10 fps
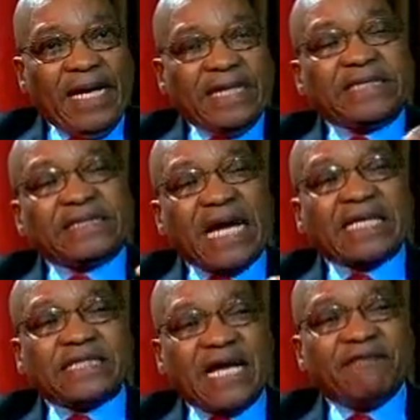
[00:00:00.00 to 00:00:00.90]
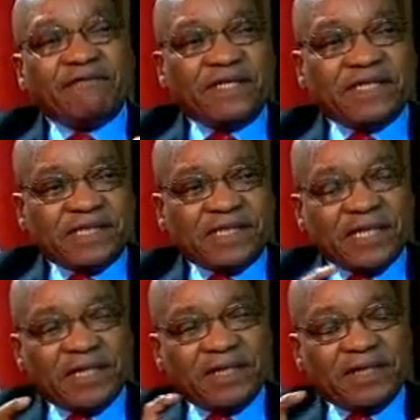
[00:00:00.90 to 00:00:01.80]
It does have this
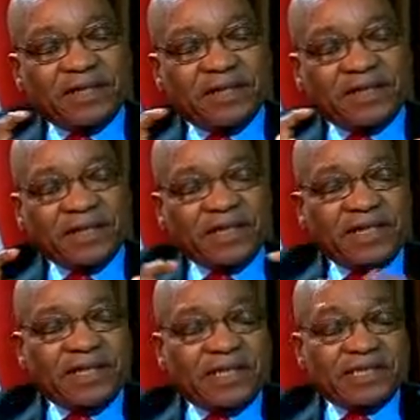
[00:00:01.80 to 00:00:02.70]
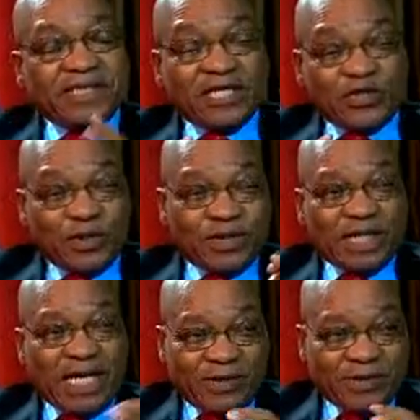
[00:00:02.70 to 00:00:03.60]

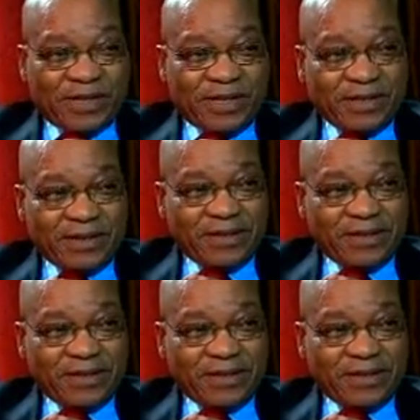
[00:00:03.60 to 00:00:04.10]
Security Council,